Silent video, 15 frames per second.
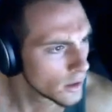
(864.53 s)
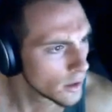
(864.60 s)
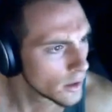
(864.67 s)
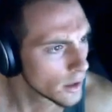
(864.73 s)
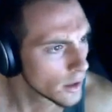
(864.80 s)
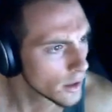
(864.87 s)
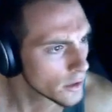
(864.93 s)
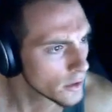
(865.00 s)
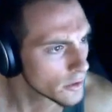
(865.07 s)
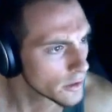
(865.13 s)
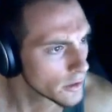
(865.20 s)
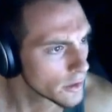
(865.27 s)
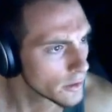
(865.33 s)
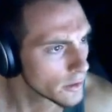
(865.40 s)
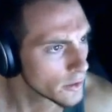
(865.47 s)
Actually, it
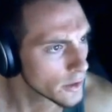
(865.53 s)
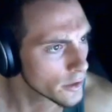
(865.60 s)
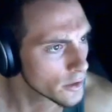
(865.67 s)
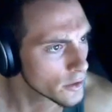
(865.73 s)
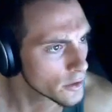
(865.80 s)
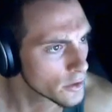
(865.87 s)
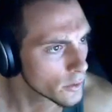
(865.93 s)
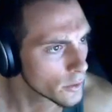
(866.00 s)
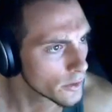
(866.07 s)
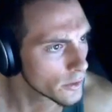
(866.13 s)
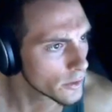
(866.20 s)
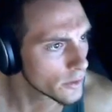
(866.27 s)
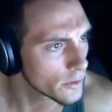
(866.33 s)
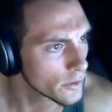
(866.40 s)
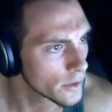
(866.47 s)
looks like it's showing the
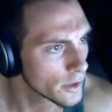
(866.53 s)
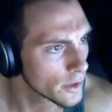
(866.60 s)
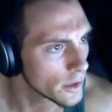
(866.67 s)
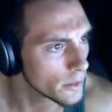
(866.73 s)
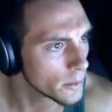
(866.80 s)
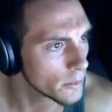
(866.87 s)
same.